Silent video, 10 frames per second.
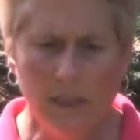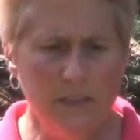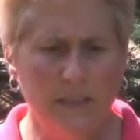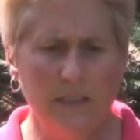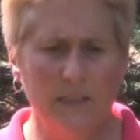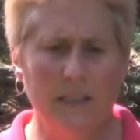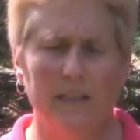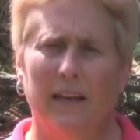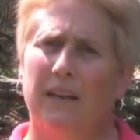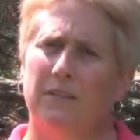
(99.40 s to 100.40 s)
It's an
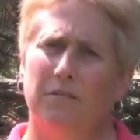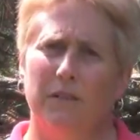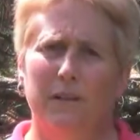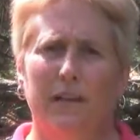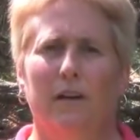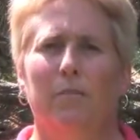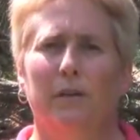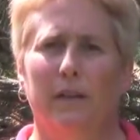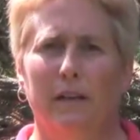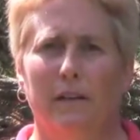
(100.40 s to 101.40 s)
insect that has a very
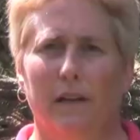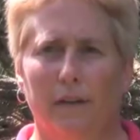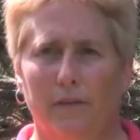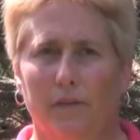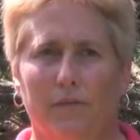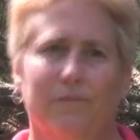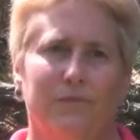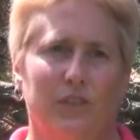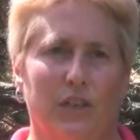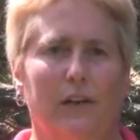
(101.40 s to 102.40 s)
complicated life
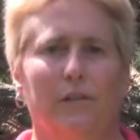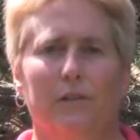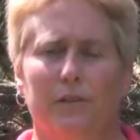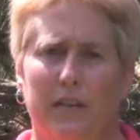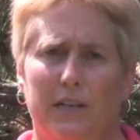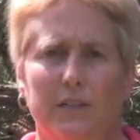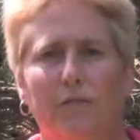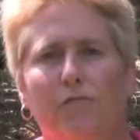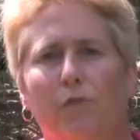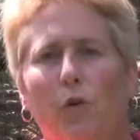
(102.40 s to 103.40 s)
cycle. There's
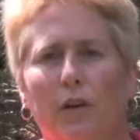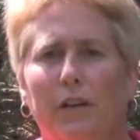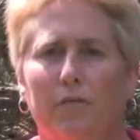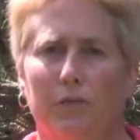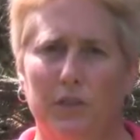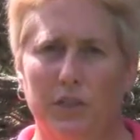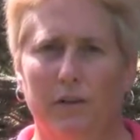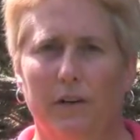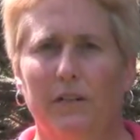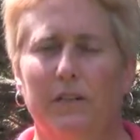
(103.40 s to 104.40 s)
actually four different
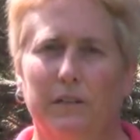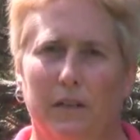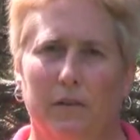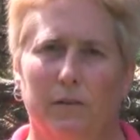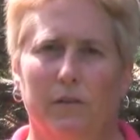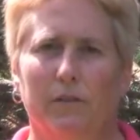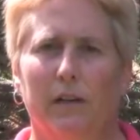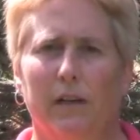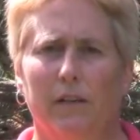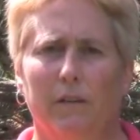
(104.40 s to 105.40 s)
generations it goes through
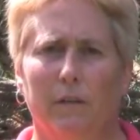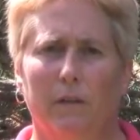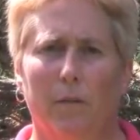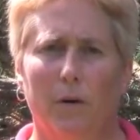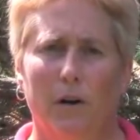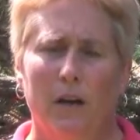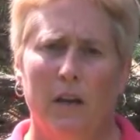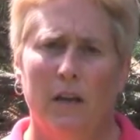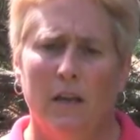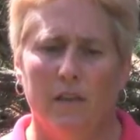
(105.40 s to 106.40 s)
in a given summer.
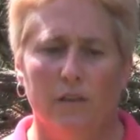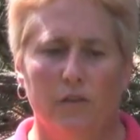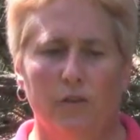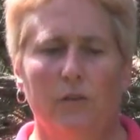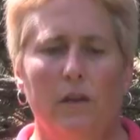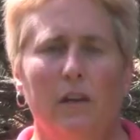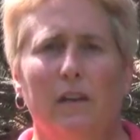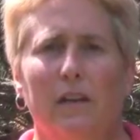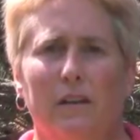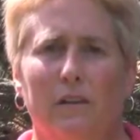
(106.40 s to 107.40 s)
The two that you
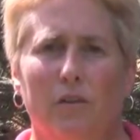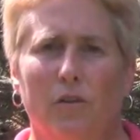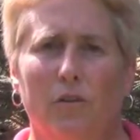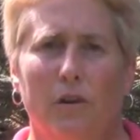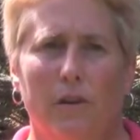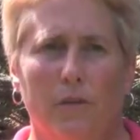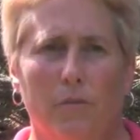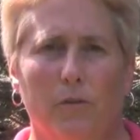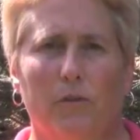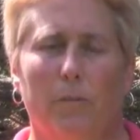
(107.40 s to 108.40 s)
need to know the
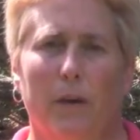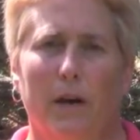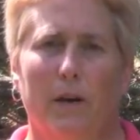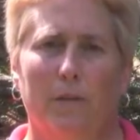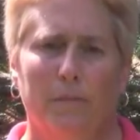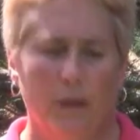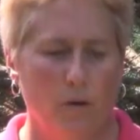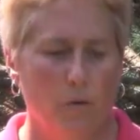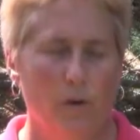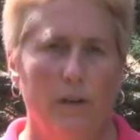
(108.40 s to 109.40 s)
most about,
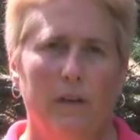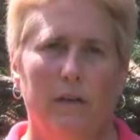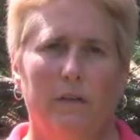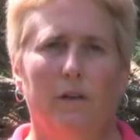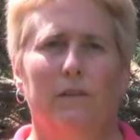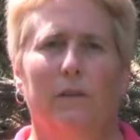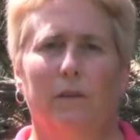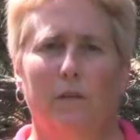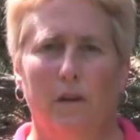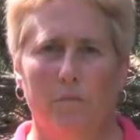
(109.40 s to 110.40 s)
one is called the
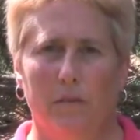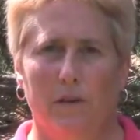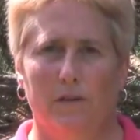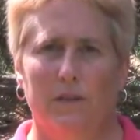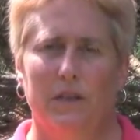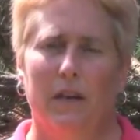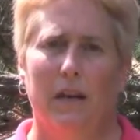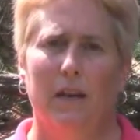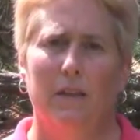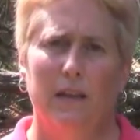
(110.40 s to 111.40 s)
stem mothers,
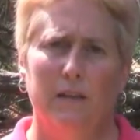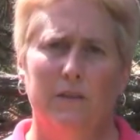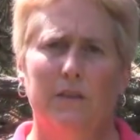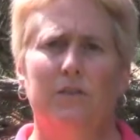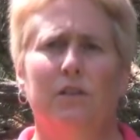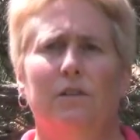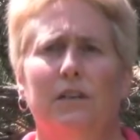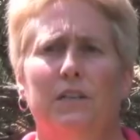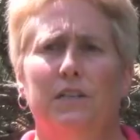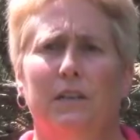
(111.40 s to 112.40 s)
and that's the
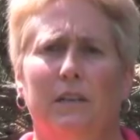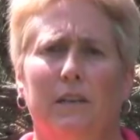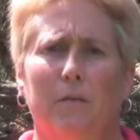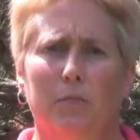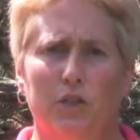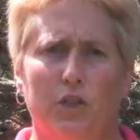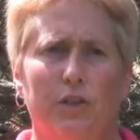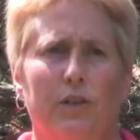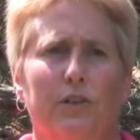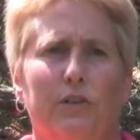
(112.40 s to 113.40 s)
generation that
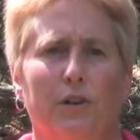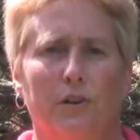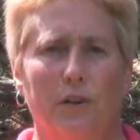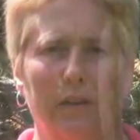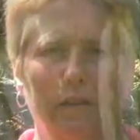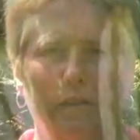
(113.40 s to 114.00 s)
matures early